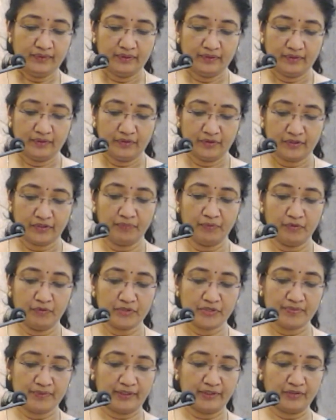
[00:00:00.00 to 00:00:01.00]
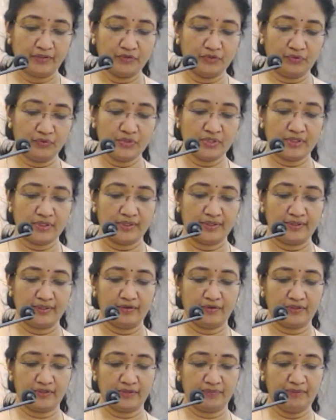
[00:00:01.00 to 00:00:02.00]
Dr. Bosmati Jose,
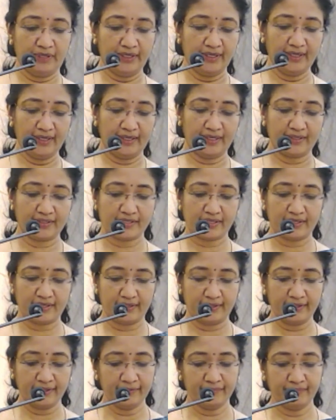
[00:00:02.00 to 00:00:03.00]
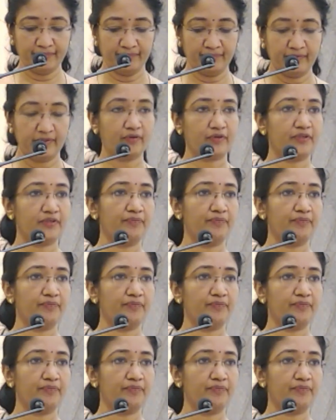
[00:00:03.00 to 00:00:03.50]
Dr. Benny Alexander, Dr.